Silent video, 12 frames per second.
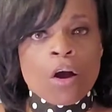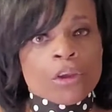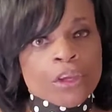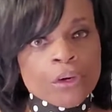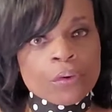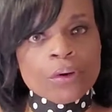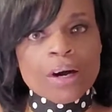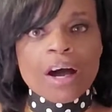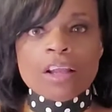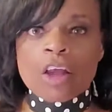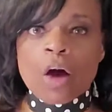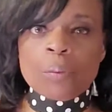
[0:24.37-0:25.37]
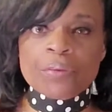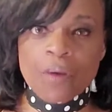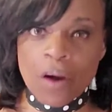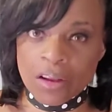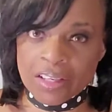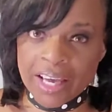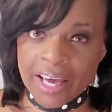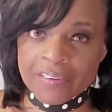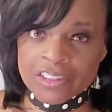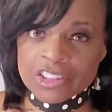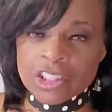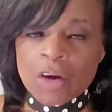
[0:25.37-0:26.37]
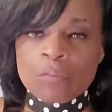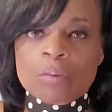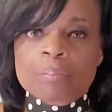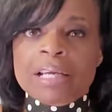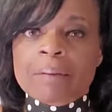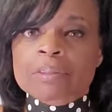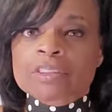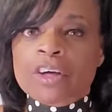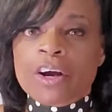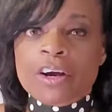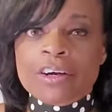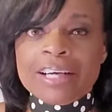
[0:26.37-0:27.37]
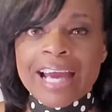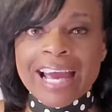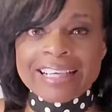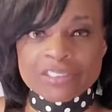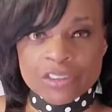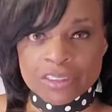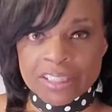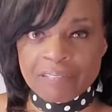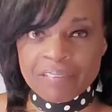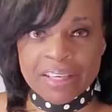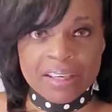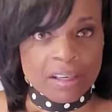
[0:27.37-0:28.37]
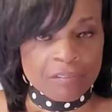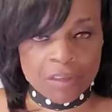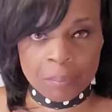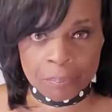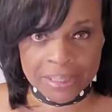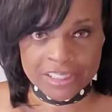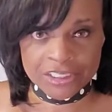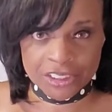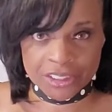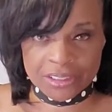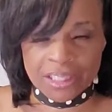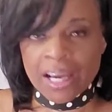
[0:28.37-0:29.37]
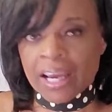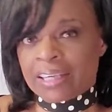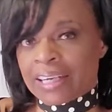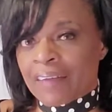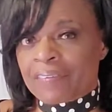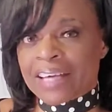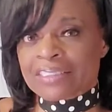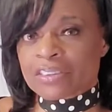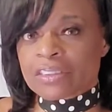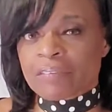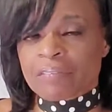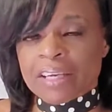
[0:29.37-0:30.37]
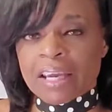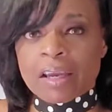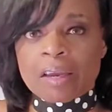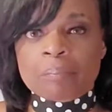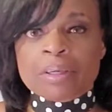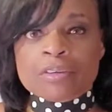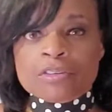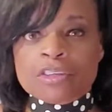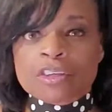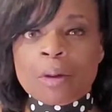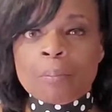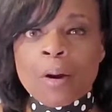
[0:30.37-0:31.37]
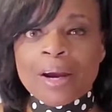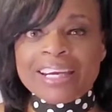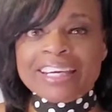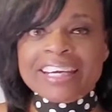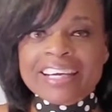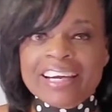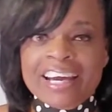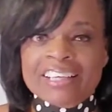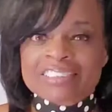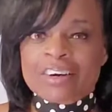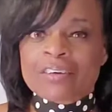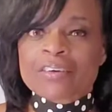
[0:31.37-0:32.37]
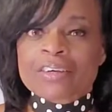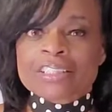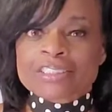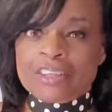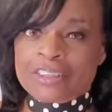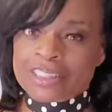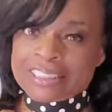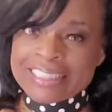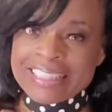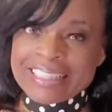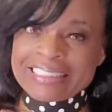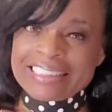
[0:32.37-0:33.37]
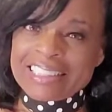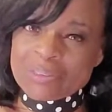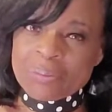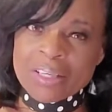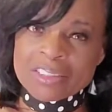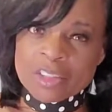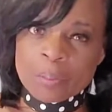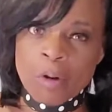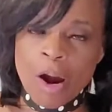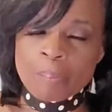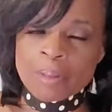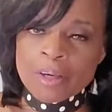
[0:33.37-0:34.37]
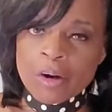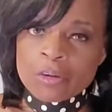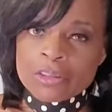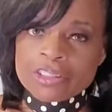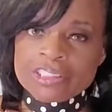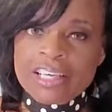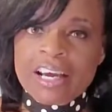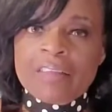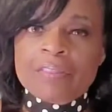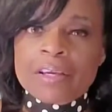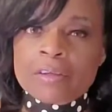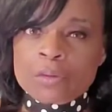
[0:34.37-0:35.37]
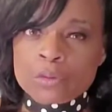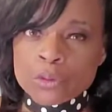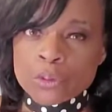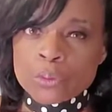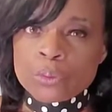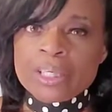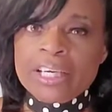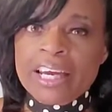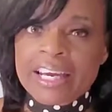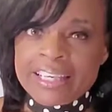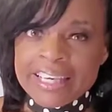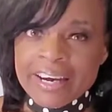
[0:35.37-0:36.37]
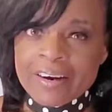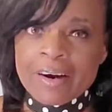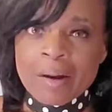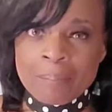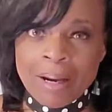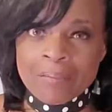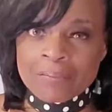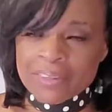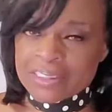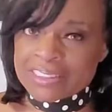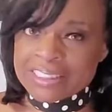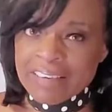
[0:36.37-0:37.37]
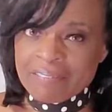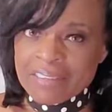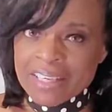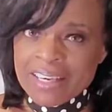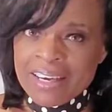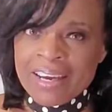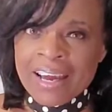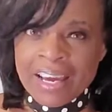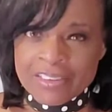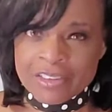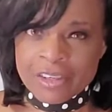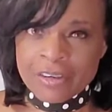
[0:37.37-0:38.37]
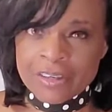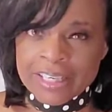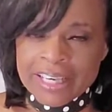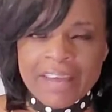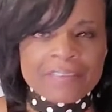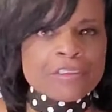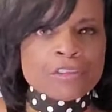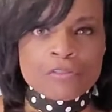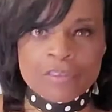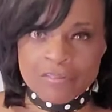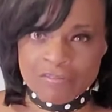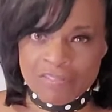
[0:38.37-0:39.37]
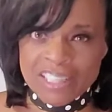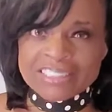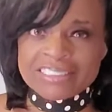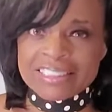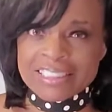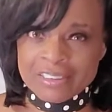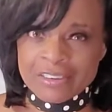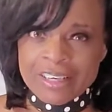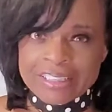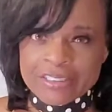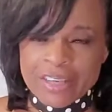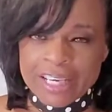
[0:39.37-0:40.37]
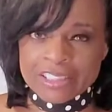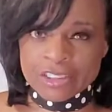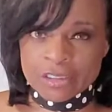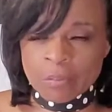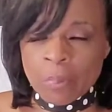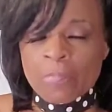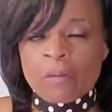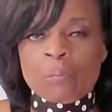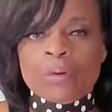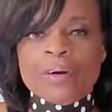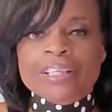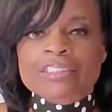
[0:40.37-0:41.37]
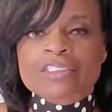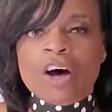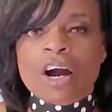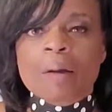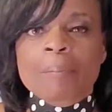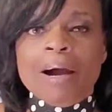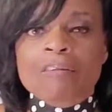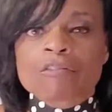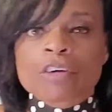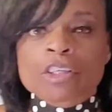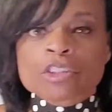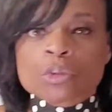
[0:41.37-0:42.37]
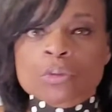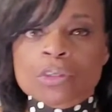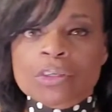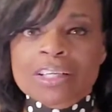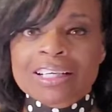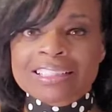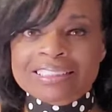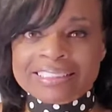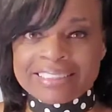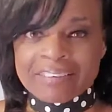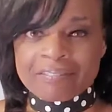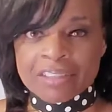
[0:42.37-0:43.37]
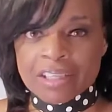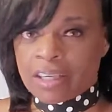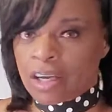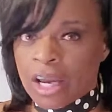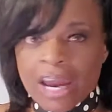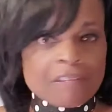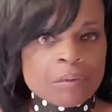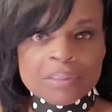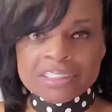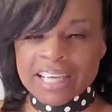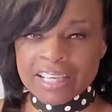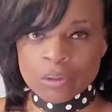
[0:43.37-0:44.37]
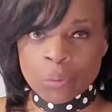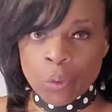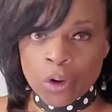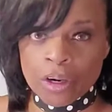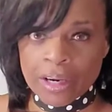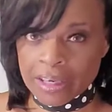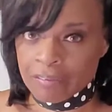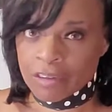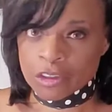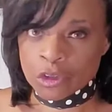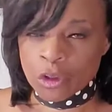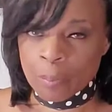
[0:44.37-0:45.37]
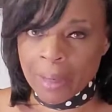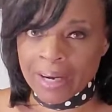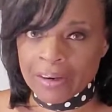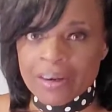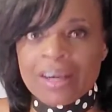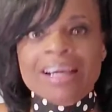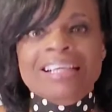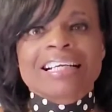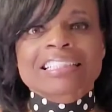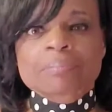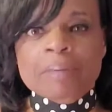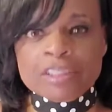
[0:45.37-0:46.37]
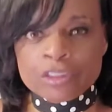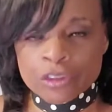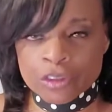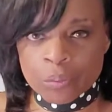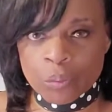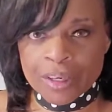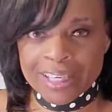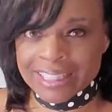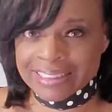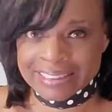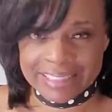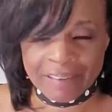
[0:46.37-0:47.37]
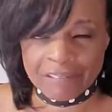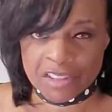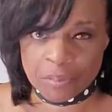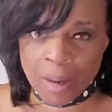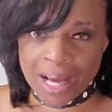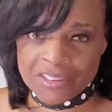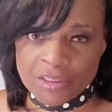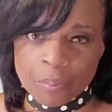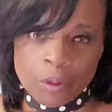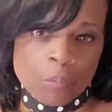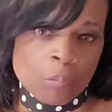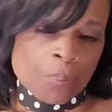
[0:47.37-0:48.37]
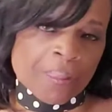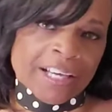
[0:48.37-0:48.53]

You, along with all others, will be able to earn a certificate of completion. Now, that certificate can be used in your marketing so you can show your tenants as well as your property owners that you truly care about their safety and security and that you've invested in your education. We're going to talk about virtual safety. Everyone's had to work in a virtual manner. Let's make sure you're working as safe as possible.